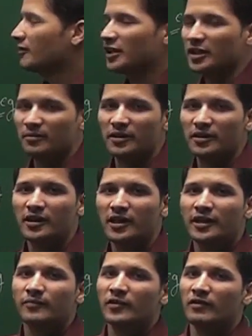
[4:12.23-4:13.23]
variable
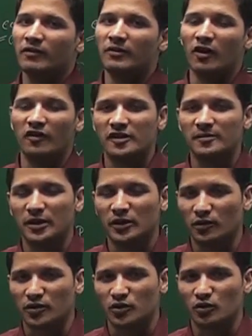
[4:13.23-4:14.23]
will always be
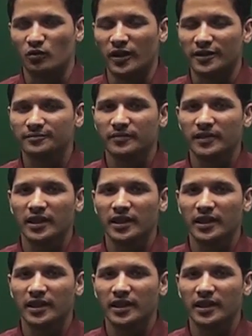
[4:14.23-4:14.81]
equals to 1.